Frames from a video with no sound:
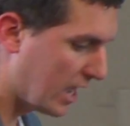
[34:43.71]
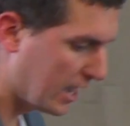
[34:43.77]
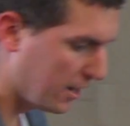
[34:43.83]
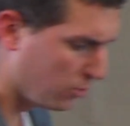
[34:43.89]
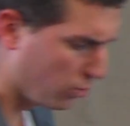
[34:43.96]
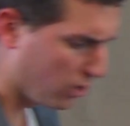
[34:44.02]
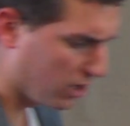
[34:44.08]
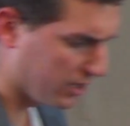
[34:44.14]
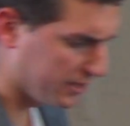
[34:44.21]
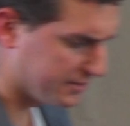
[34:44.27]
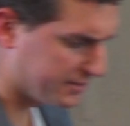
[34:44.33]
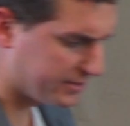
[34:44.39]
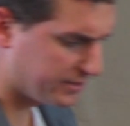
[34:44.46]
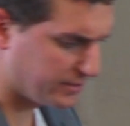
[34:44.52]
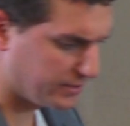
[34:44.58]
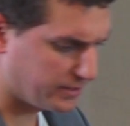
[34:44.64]
I
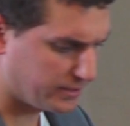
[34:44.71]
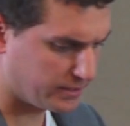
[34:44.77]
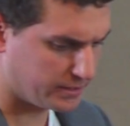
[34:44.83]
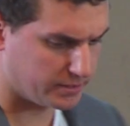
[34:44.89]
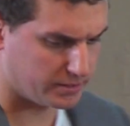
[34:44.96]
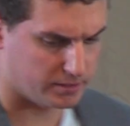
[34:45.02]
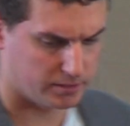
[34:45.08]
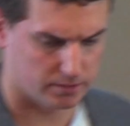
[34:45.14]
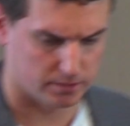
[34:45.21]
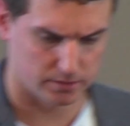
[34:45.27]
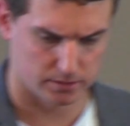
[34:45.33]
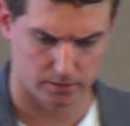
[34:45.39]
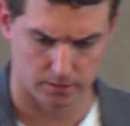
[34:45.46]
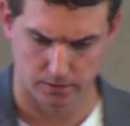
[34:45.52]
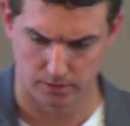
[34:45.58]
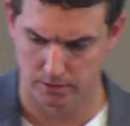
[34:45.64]
want
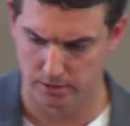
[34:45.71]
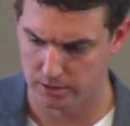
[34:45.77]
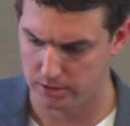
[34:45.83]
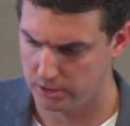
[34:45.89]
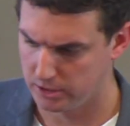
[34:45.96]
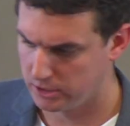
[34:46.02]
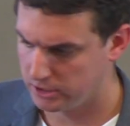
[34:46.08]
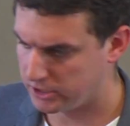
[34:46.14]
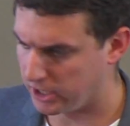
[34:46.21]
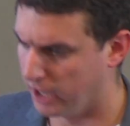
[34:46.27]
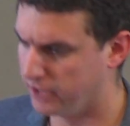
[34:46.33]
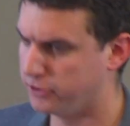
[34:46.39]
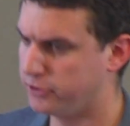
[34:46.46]
to